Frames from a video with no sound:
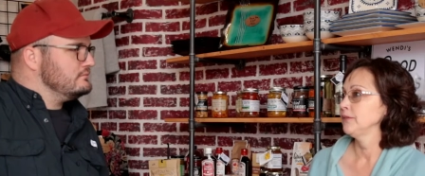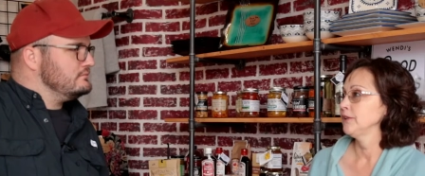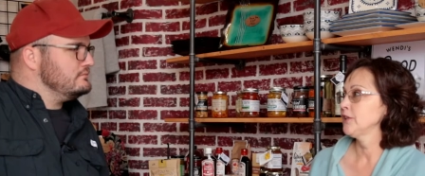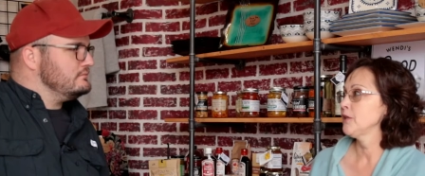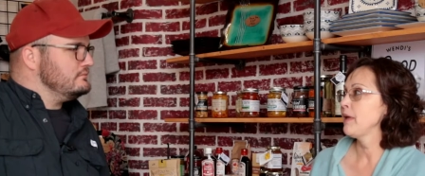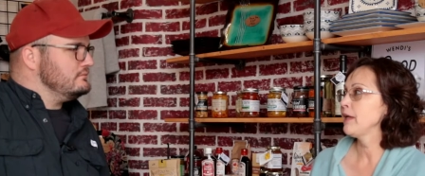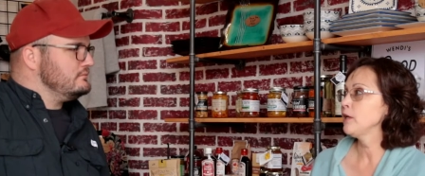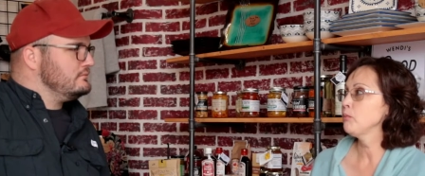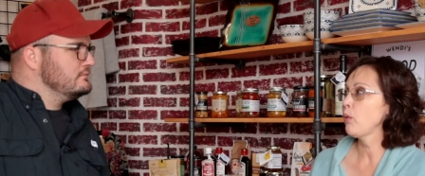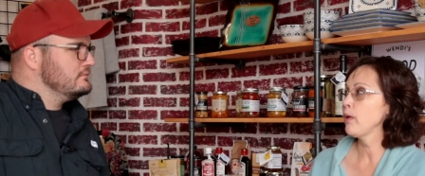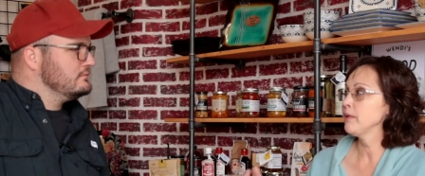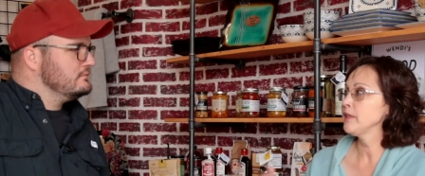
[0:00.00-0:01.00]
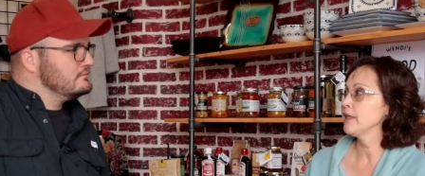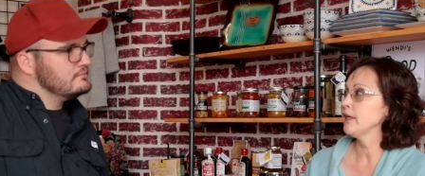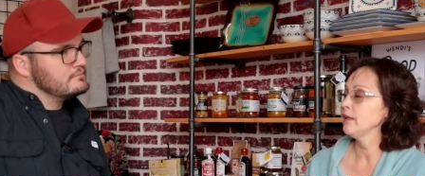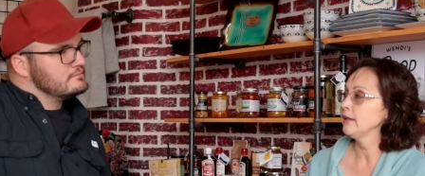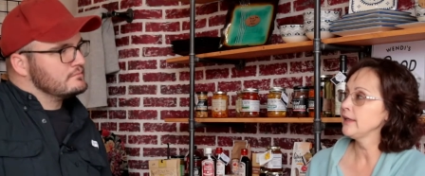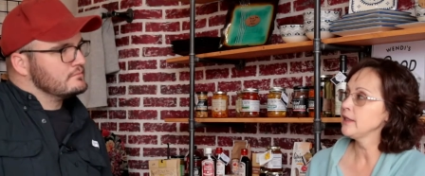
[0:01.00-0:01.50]
Speaker 1: to make an appointment to get
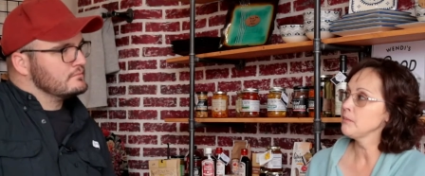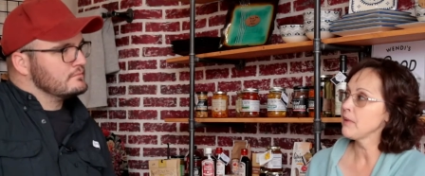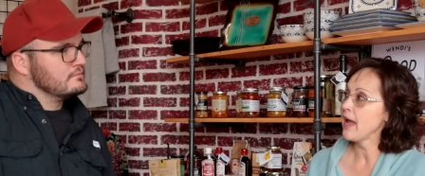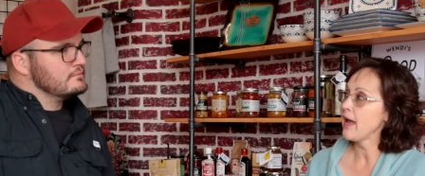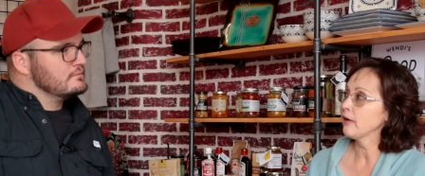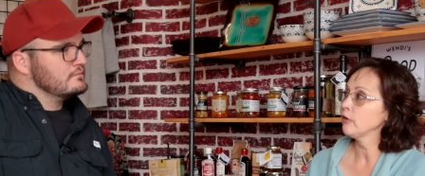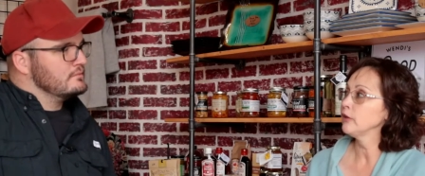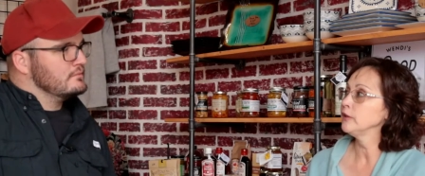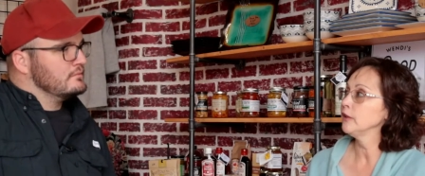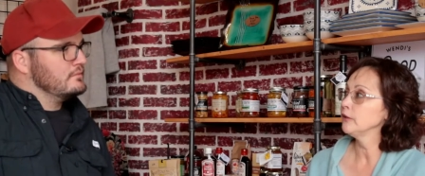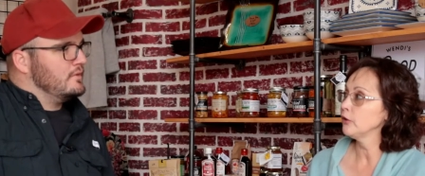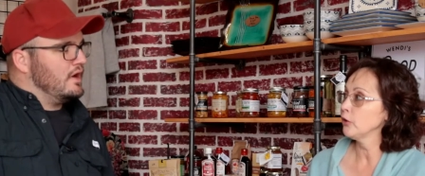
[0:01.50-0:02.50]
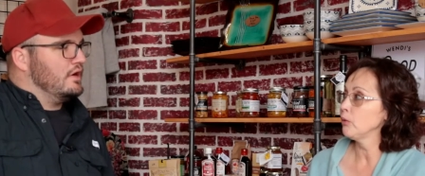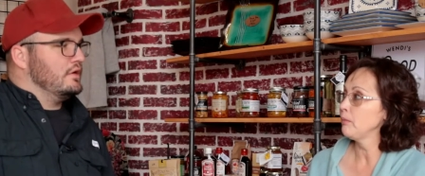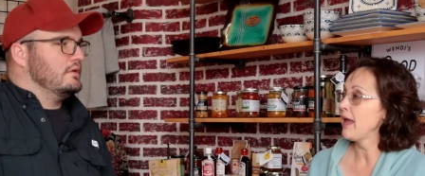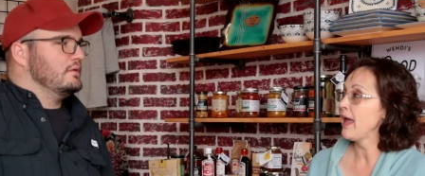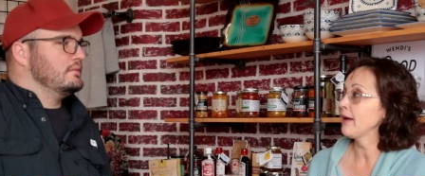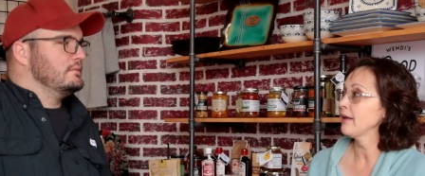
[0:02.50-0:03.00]
a lady back or a young girl
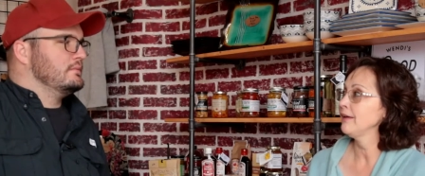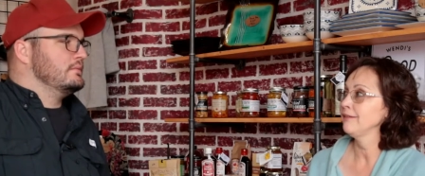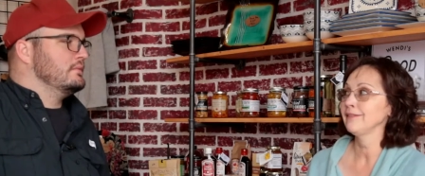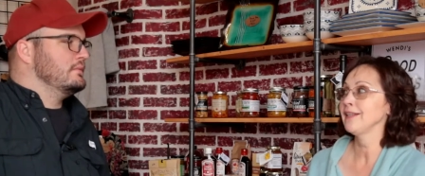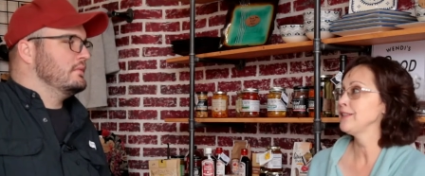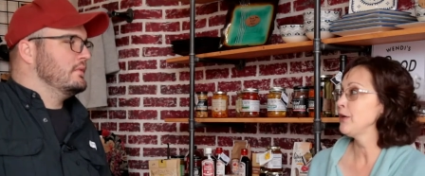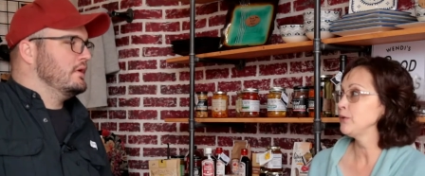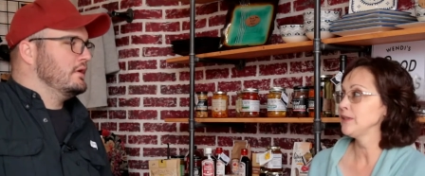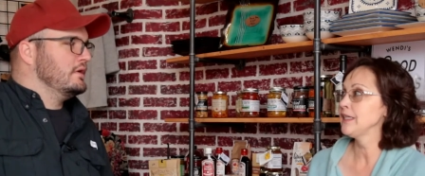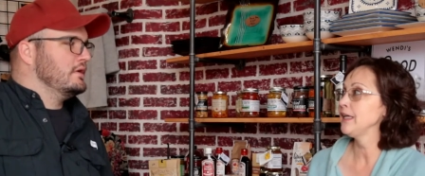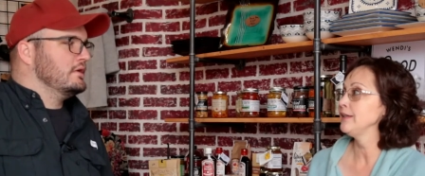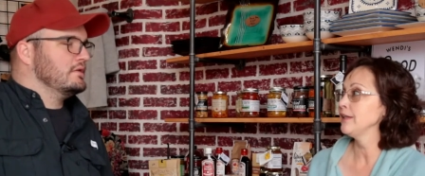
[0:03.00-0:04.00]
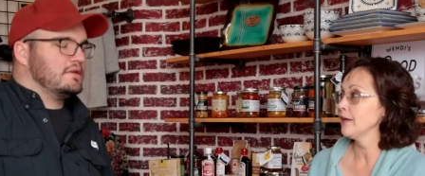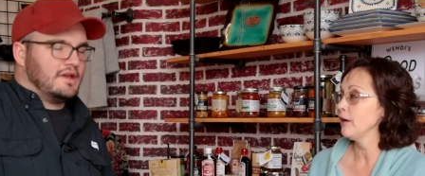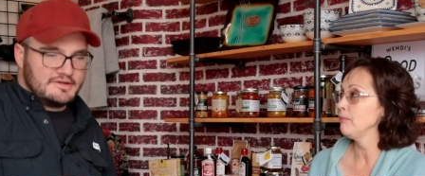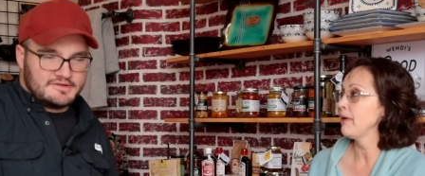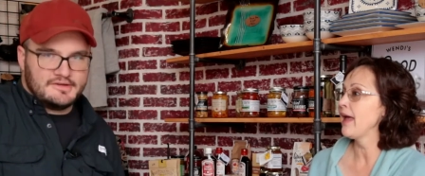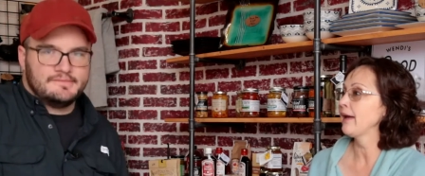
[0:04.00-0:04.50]
oh. back, they don't tend to come
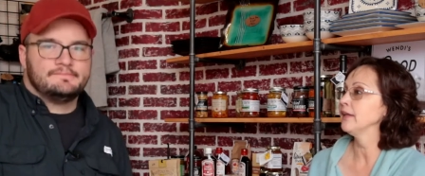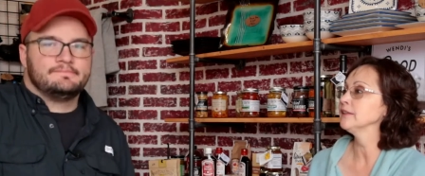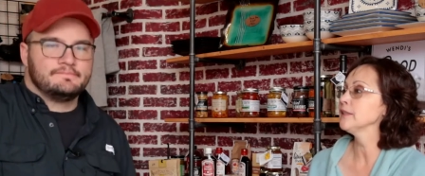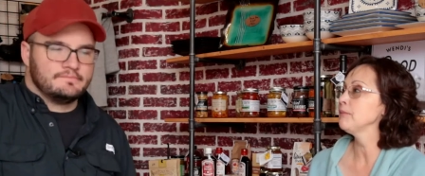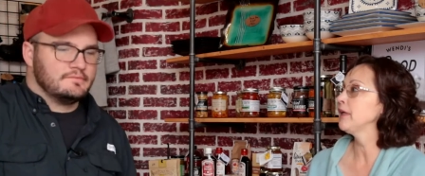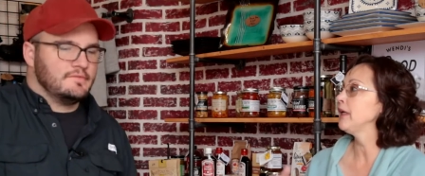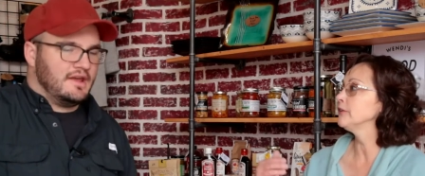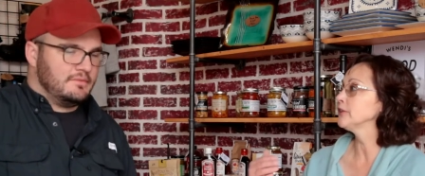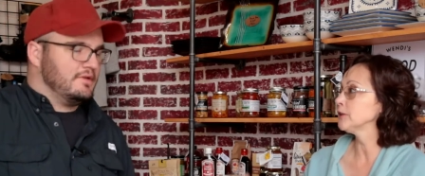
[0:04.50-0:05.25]
gotcha. back. And somebody else